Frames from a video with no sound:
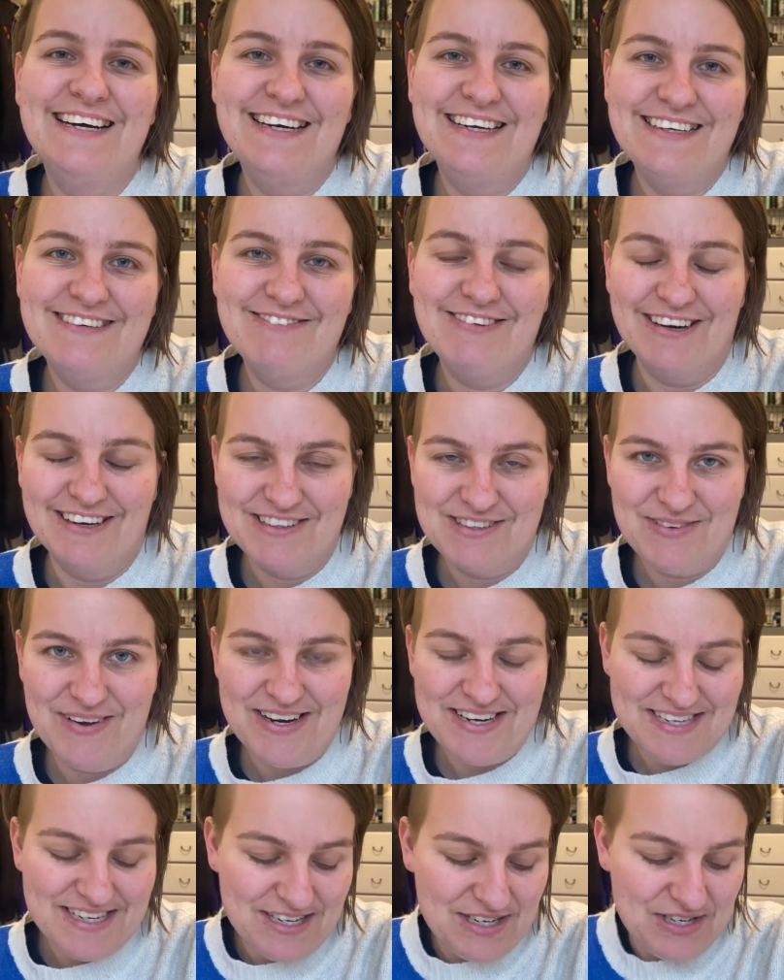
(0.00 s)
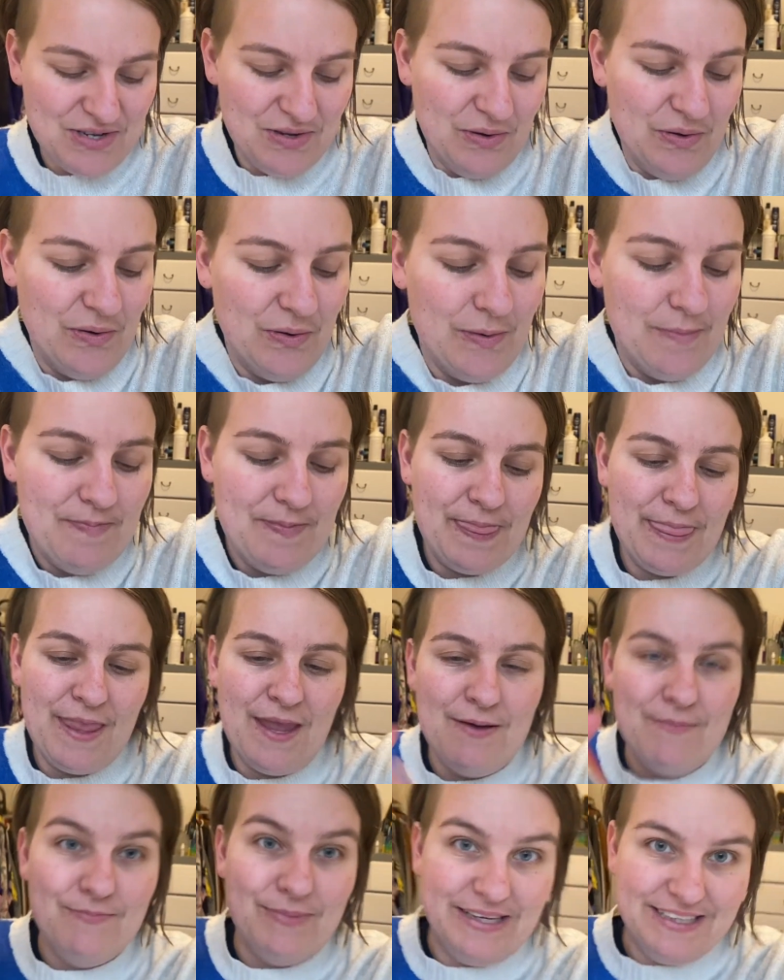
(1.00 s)
We're going to switch to
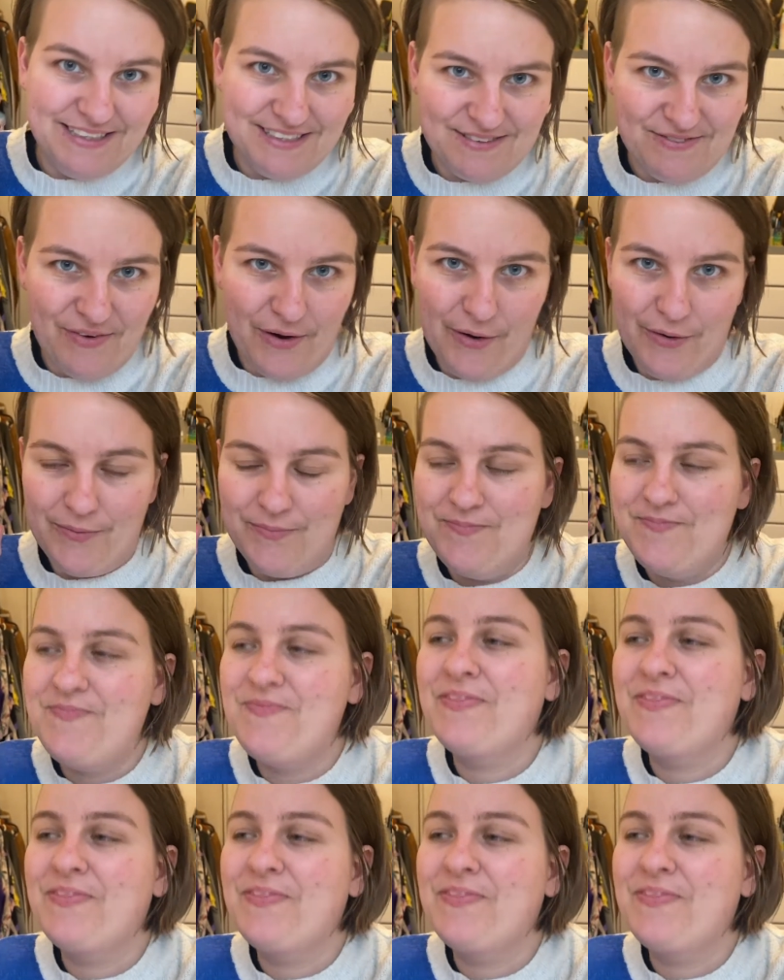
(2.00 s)
Ben's phone